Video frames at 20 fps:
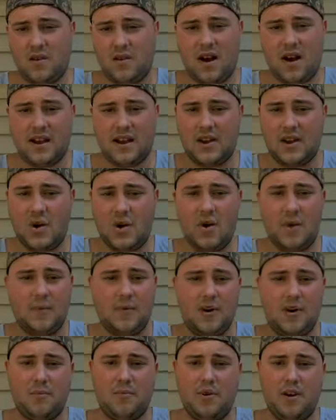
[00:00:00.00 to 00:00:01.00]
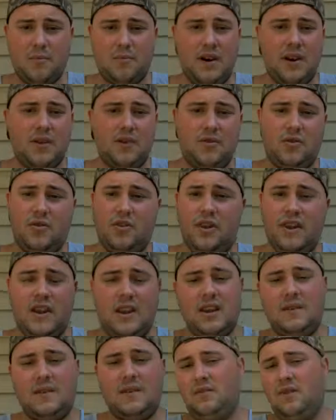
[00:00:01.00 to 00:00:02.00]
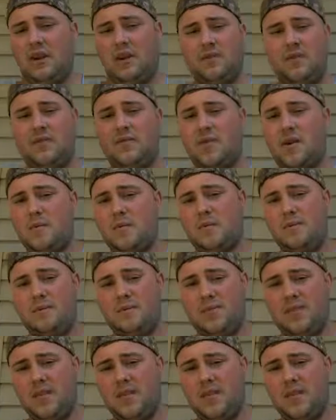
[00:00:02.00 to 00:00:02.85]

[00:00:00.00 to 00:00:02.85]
I go up there pretty regularly and get liquid from him,